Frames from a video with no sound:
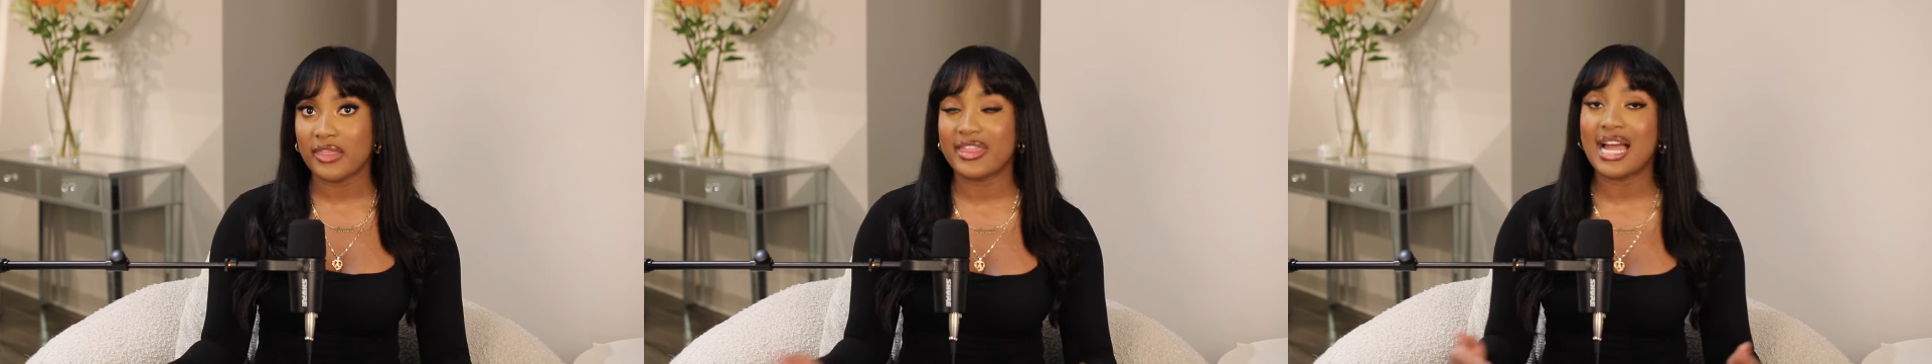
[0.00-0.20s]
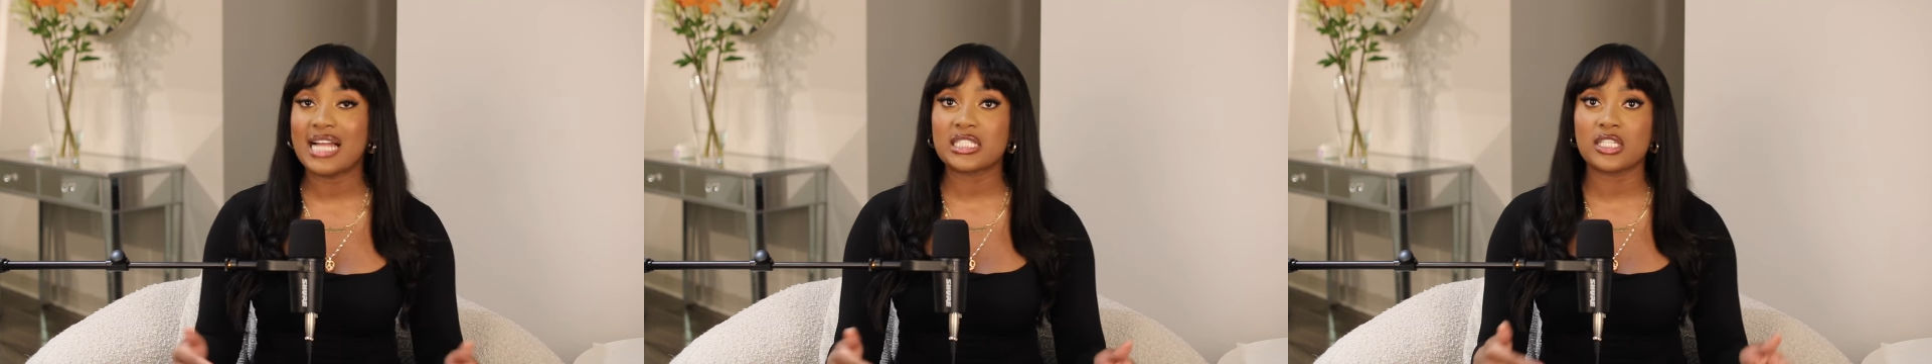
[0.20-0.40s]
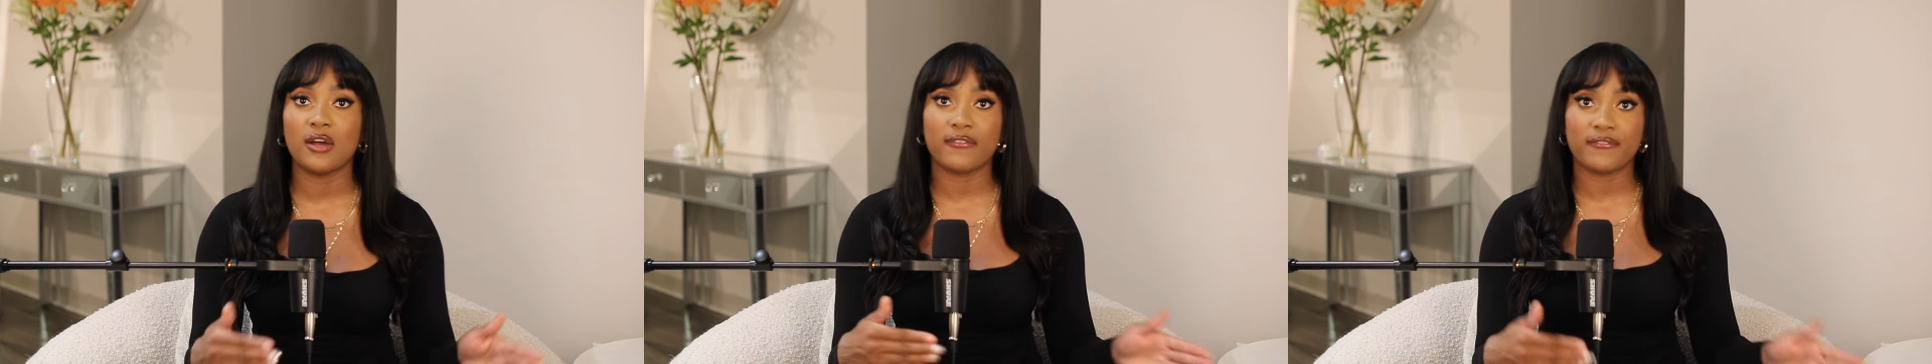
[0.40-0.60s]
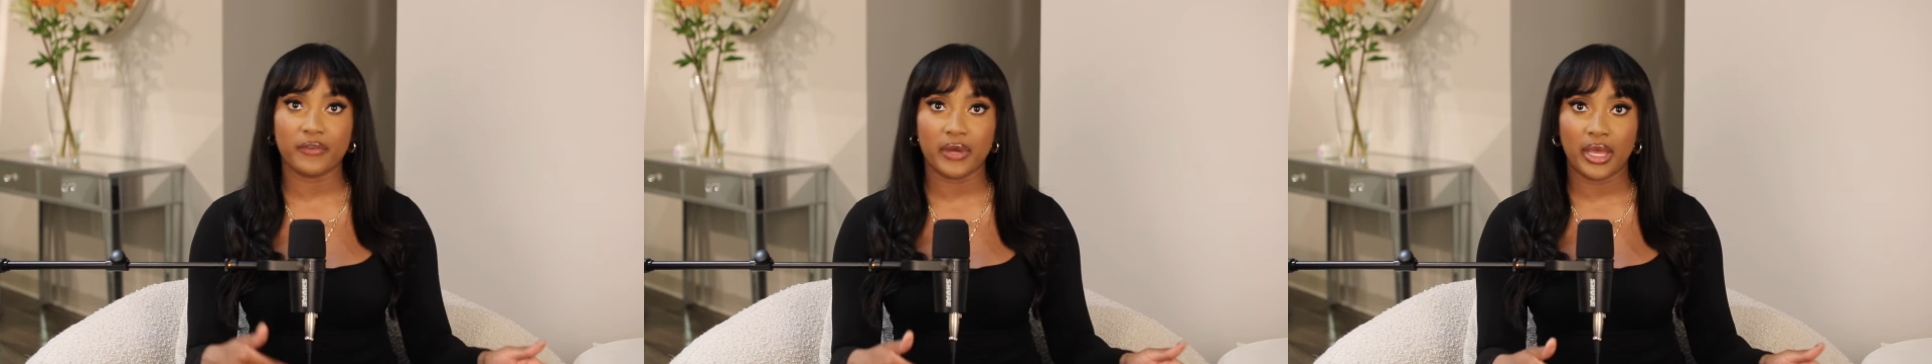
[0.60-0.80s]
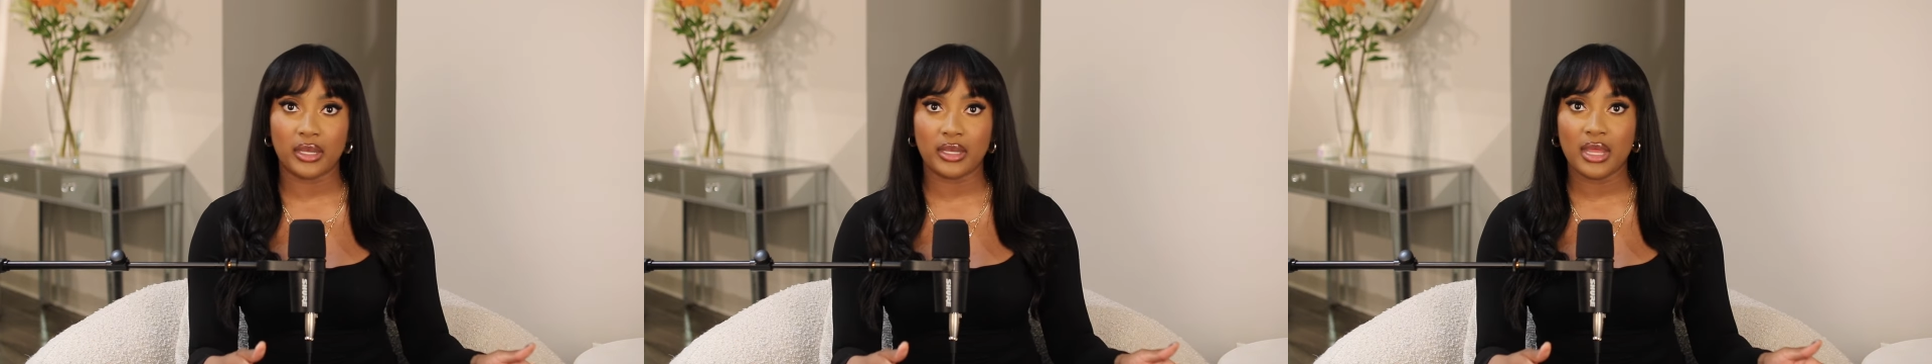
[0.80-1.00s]
That's a
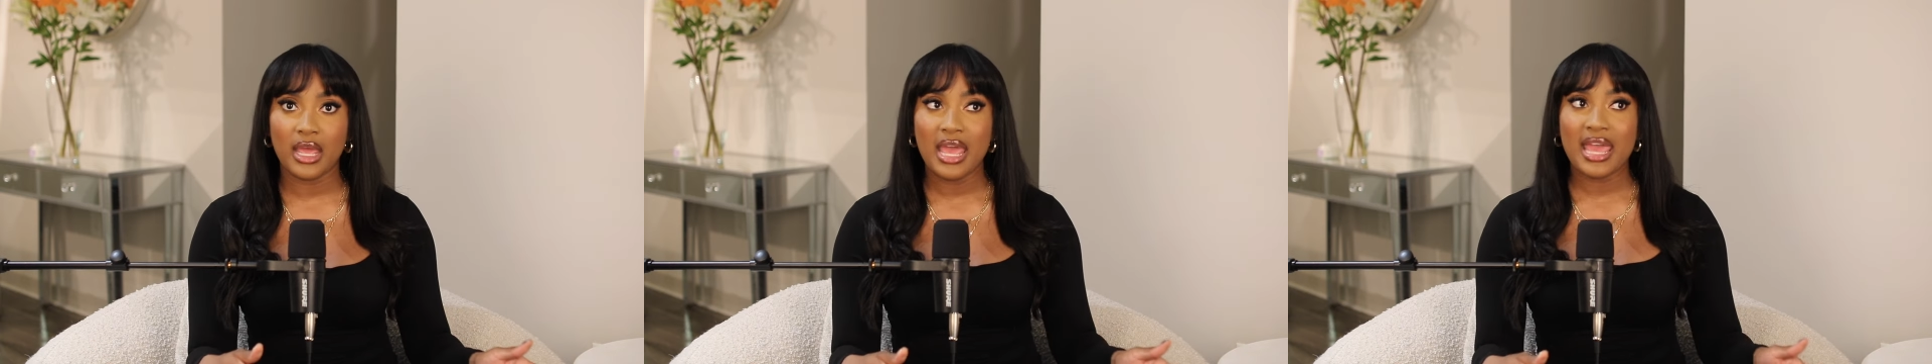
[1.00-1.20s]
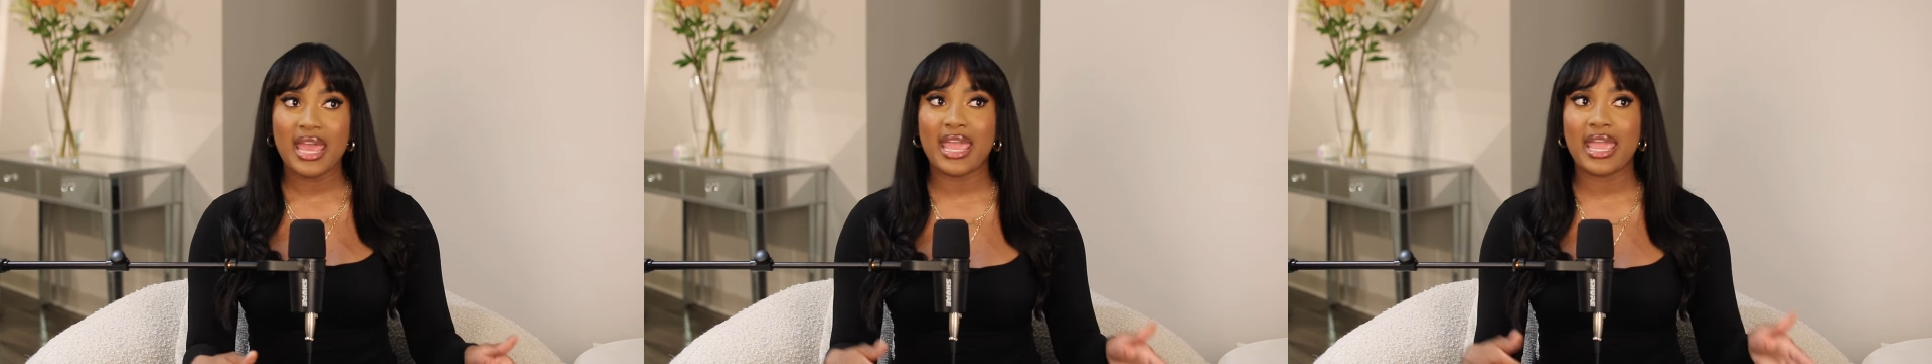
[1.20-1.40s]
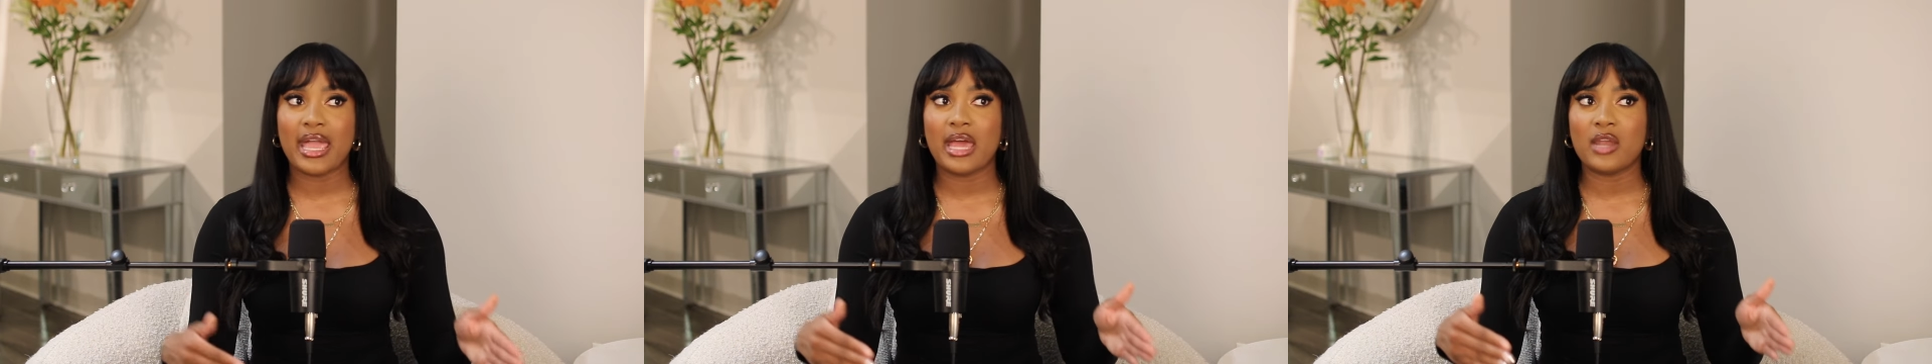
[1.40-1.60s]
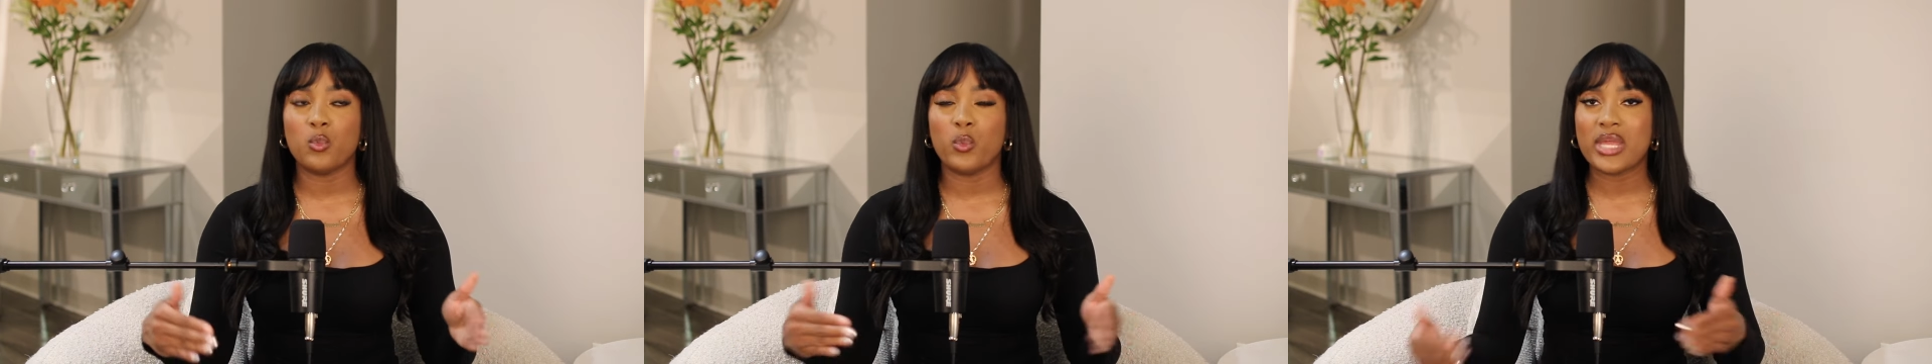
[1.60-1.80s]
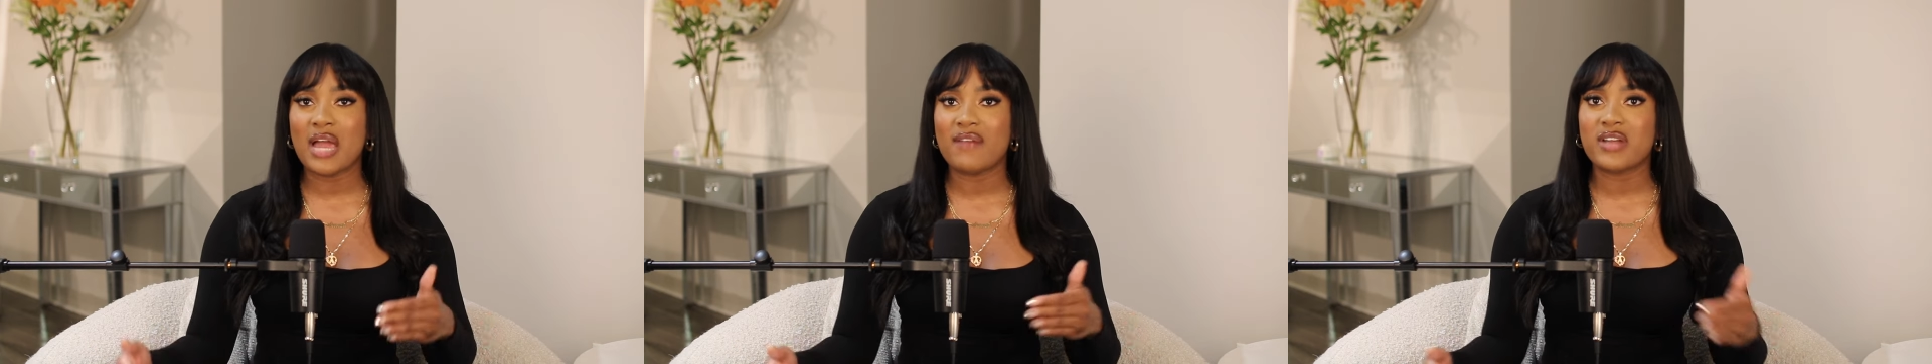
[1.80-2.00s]
friend.
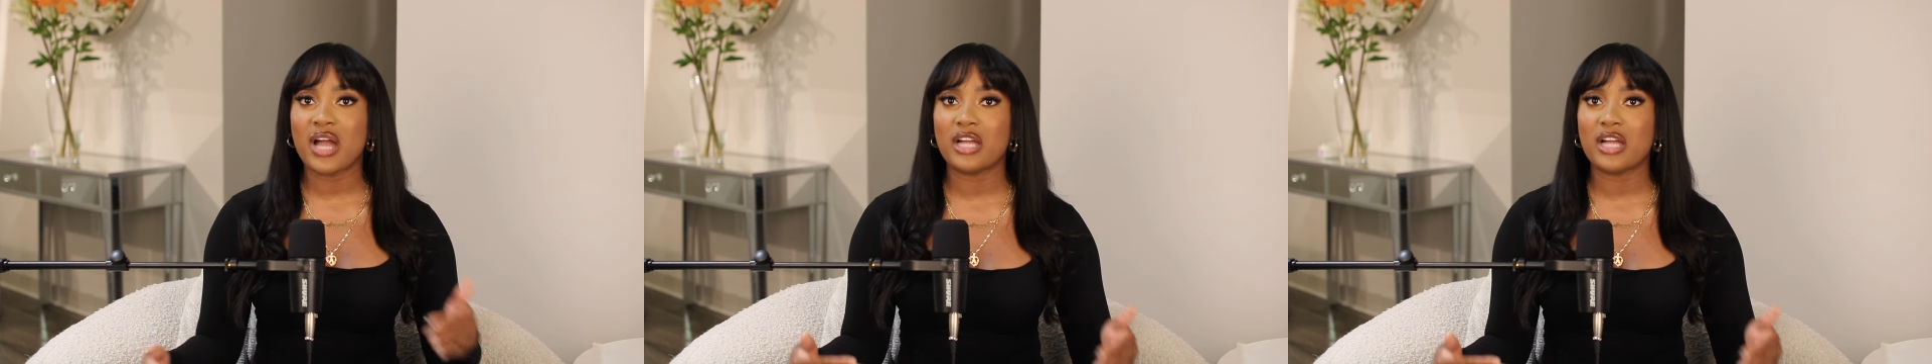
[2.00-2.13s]
And we have